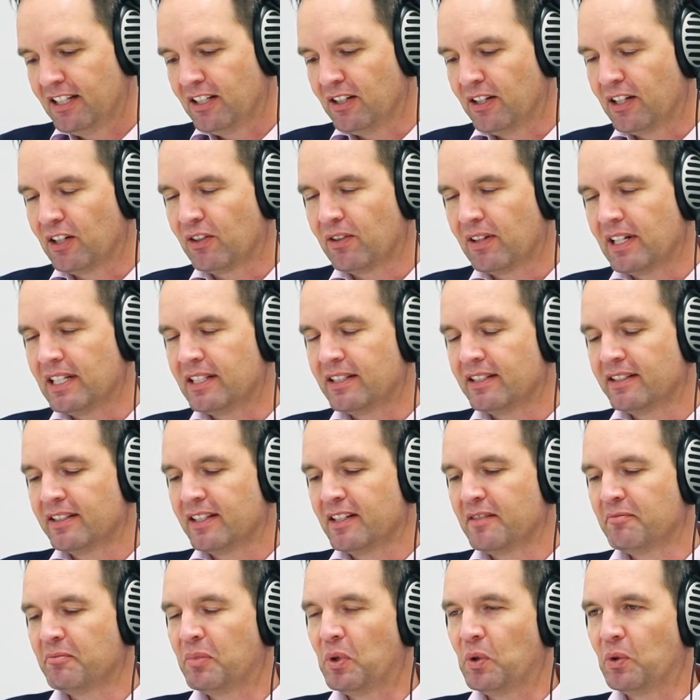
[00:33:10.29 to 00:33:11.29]
increases
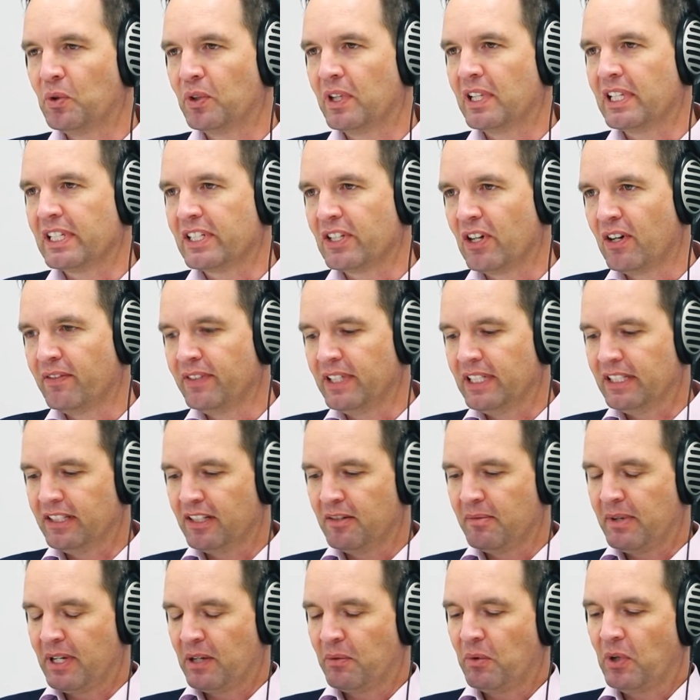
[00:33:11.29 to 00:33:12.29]
the importance of it,
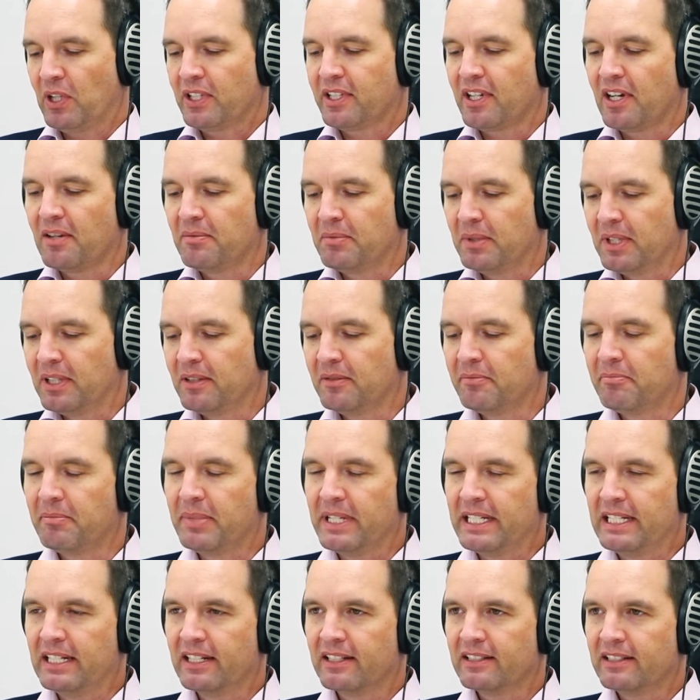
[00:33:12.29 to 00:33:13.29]
no matter what type of
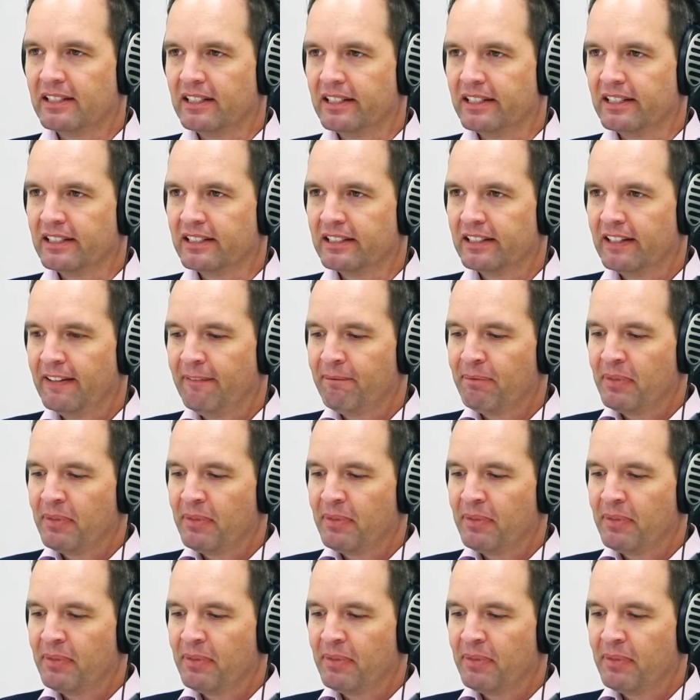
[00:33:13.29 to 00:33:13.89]
business it is.